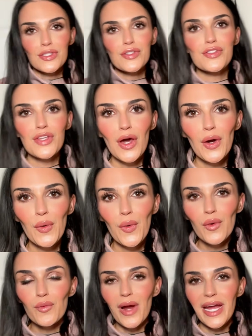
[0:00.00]

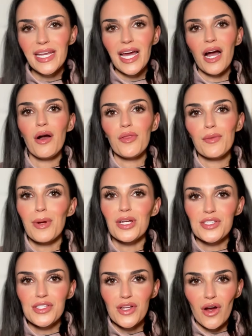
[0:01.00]
So right now the
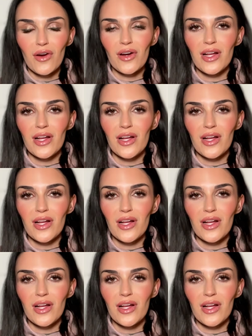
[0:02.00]
brushes are